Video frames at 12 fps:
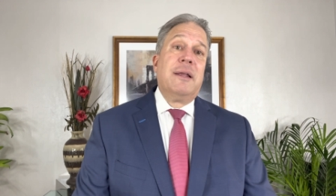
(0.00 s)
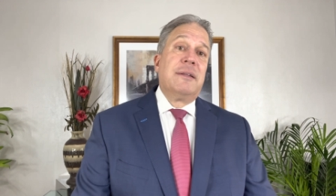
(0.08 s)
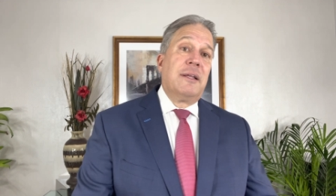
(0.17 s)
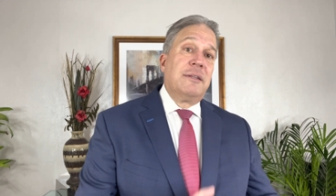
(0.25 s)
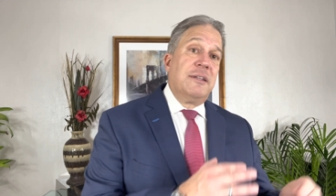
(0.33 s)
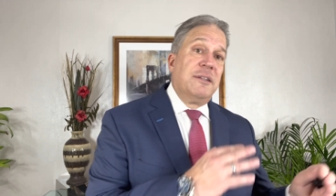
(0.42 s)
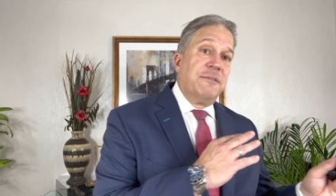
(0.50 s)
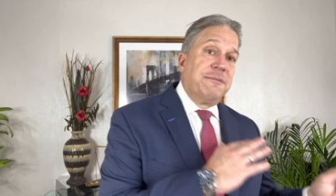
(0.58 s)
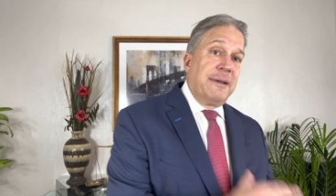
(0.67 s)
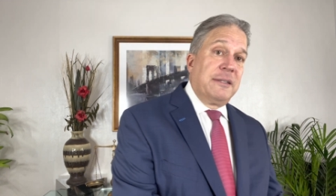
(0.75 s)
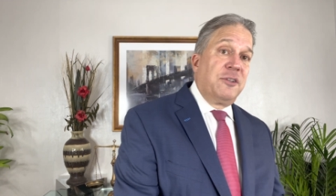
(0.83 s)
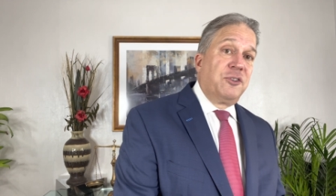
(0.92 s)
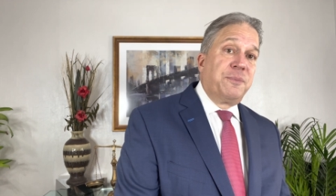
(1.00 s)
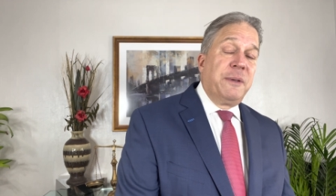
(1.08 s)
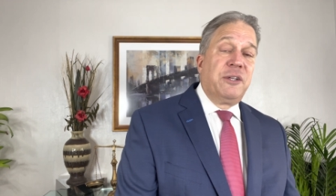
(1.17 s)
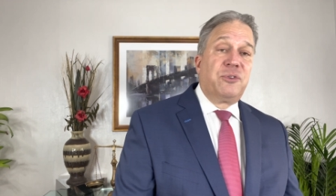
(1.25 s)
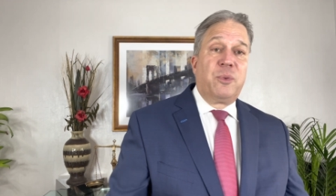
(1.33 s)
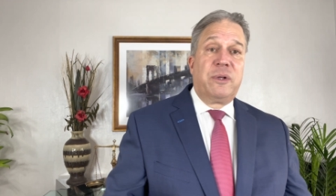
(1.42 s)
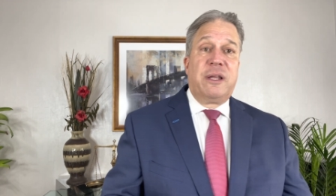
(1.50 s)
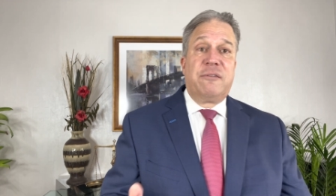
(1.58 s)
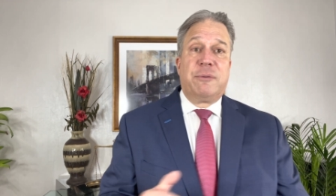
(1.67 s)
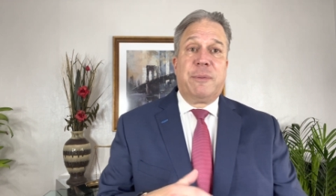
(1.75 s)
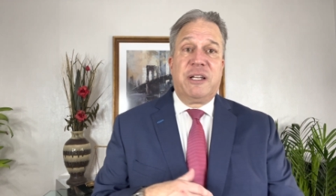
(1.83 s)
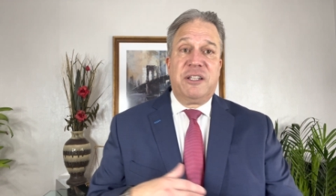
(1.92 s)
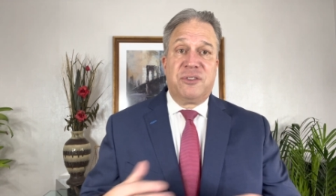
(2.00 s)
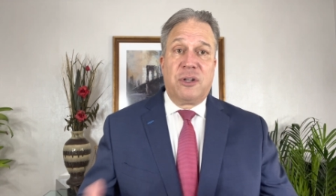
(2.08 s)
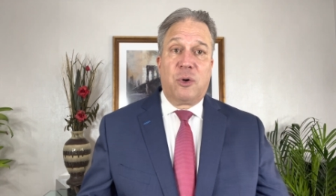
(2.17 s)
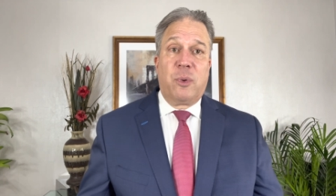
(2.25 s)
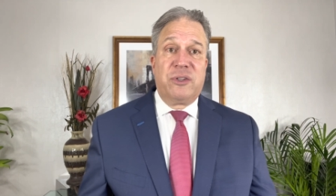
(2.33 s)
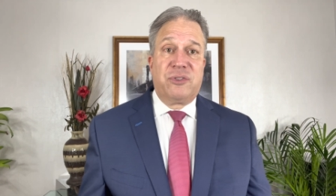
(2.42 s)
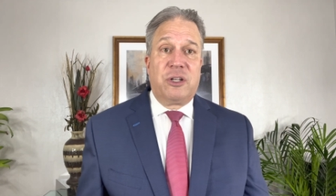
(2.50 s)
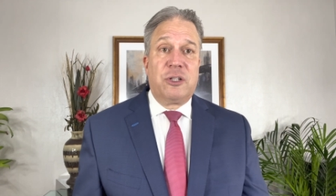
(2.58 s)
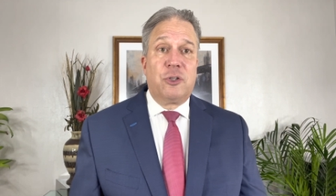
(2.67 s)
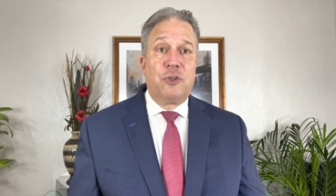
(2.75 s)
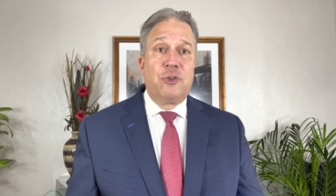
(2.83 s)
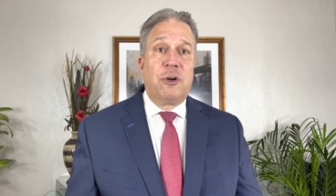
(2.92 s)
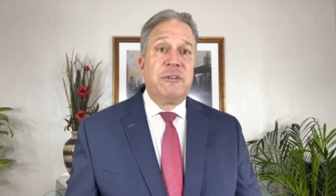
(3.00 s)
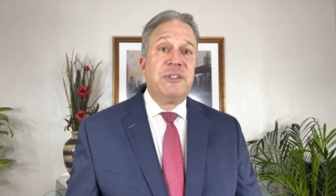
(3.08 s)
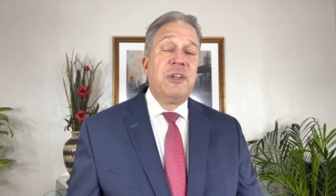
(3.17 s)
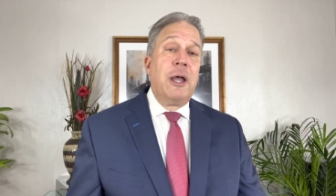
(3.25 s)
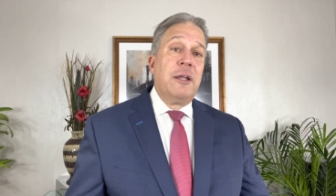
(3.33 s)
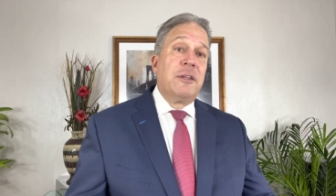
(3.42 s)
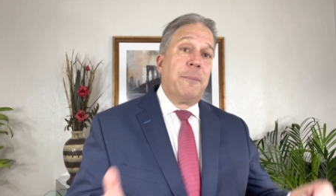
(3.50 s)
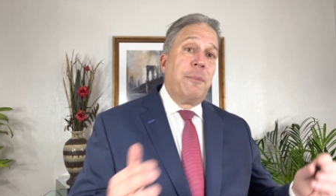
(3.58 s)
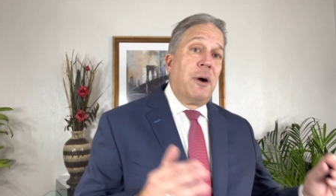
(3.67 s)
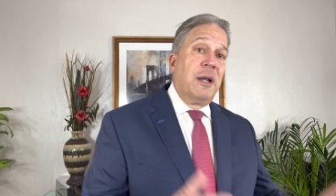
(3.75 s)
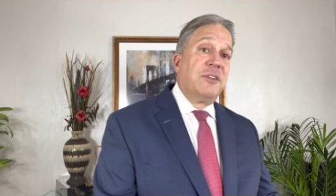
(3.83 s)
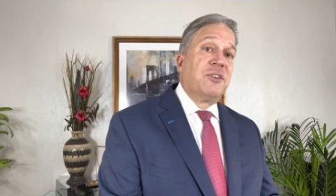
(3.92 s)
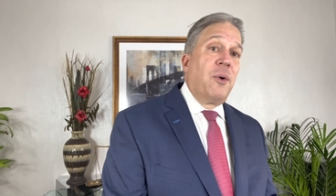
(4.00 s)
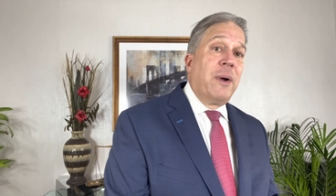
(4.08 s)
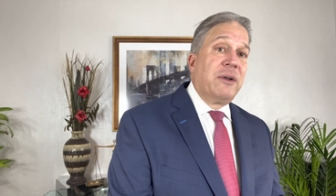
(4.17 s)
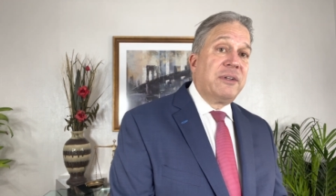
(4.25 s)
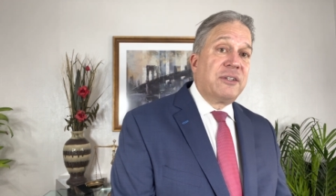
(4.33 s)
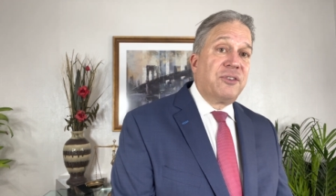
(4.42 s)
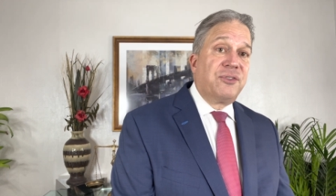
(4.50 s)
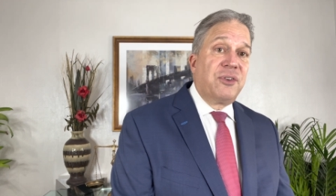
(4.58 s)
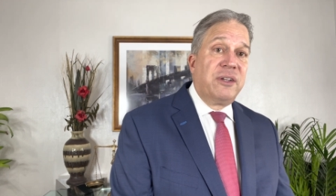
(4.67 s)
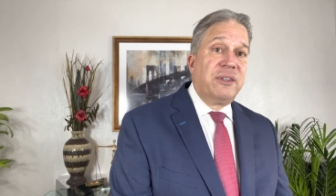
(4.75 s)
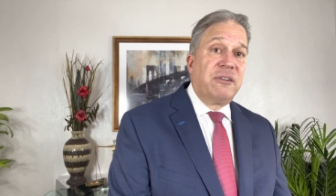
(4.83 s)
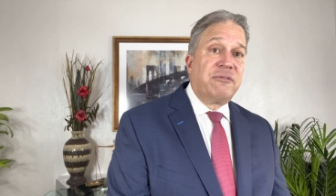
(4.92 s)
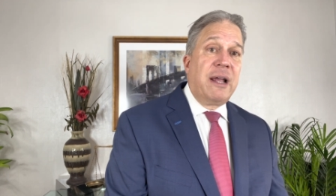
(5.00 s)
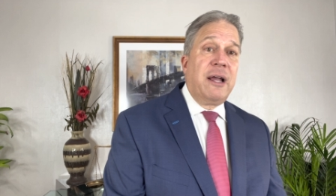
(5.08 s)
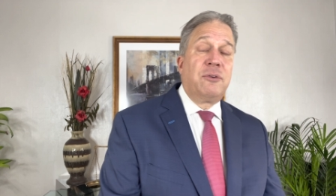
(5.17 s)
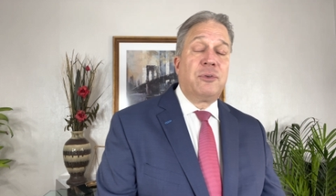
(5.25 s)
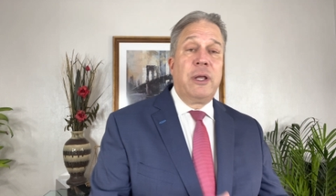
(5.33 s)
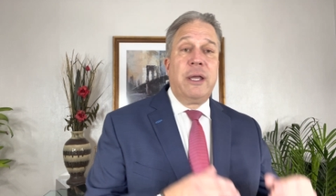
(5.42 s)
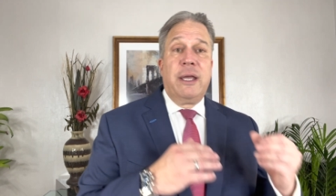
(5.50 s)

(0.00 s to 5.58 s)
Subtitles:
then the defendant speaks. When everybody is done questioning the juries, the parties go out and exercise their round.